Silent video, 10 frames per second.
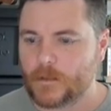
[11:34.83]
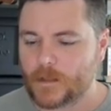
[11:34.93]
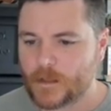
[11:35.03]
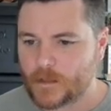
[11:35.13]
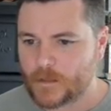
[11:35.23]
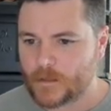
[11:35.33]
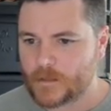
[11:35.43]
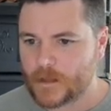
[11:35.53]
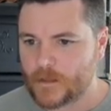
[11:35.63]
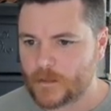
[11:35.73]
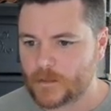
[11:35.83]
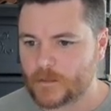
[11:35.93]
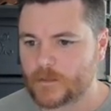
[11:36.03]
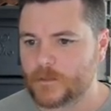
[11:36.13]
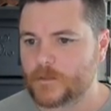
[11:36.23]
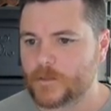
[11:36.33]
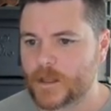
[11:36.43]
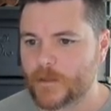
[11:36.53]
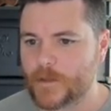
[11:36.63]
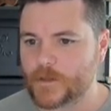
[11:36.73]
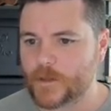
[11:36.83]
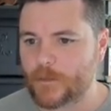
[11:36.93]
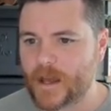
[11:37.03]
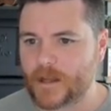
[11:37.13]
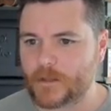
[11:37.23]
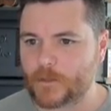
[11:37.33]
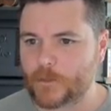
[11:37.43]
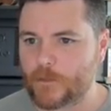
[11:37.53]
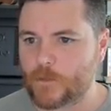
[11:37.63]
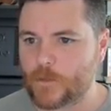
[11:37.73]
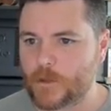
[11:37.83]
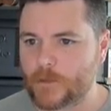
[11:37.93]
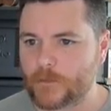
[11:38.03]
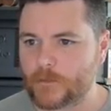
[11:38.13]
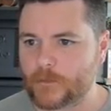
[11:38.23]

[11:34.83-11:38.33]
And kind of mess with the padding a little bit more.